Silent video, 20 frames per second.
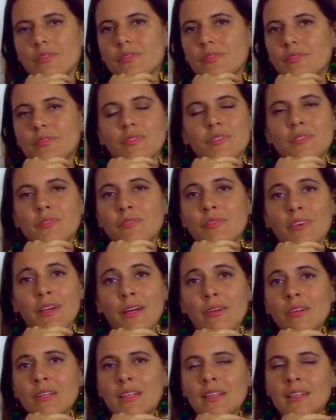It's
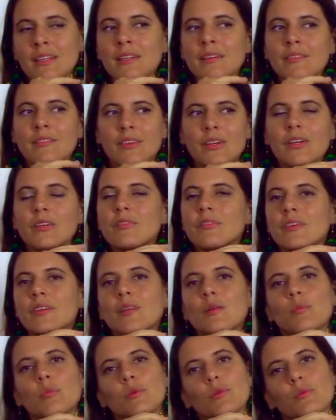very clear, very
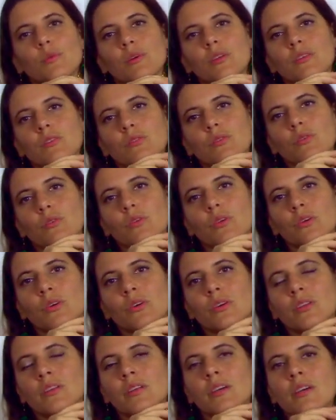feelable what is going
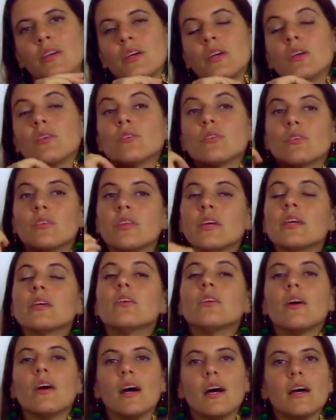on. So take
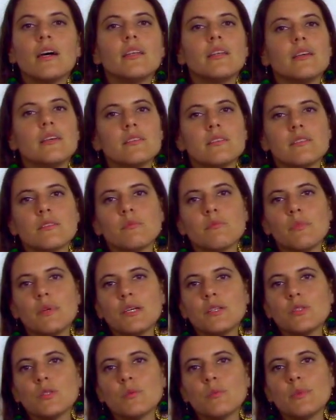your heart as a
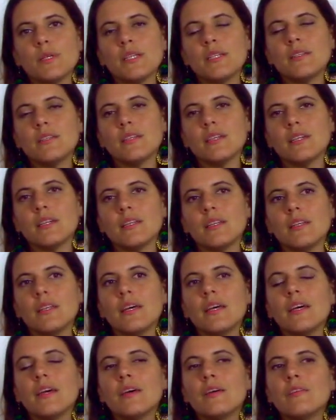measurement and
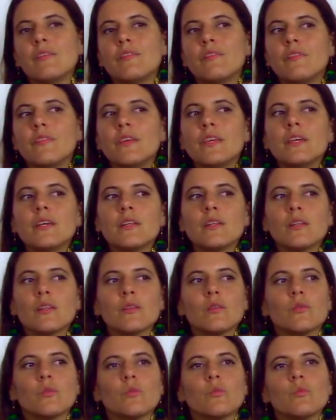
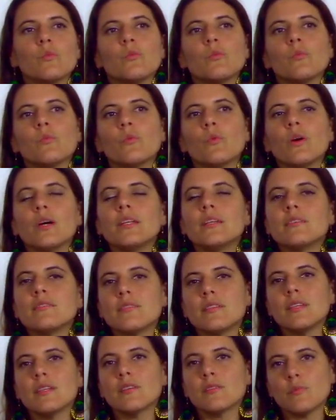feel what is
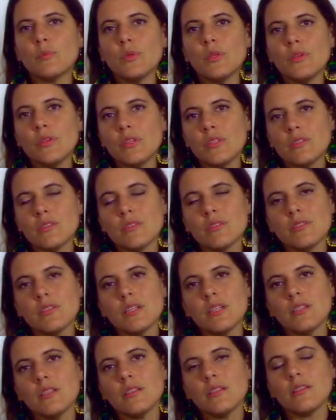the experiences
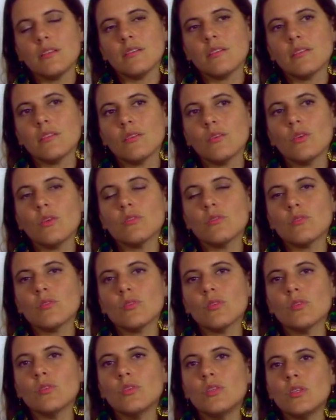that your
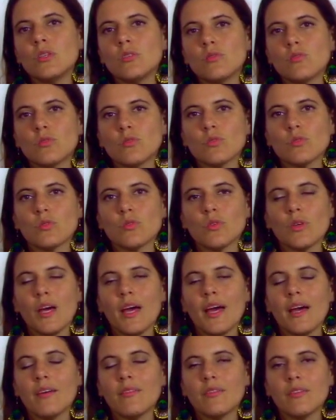soul needs to
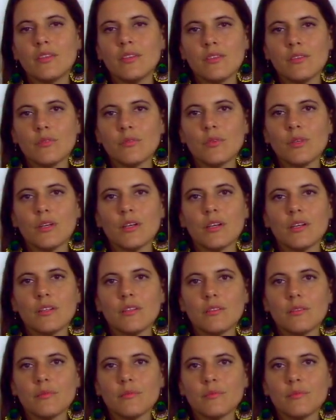have in this regard.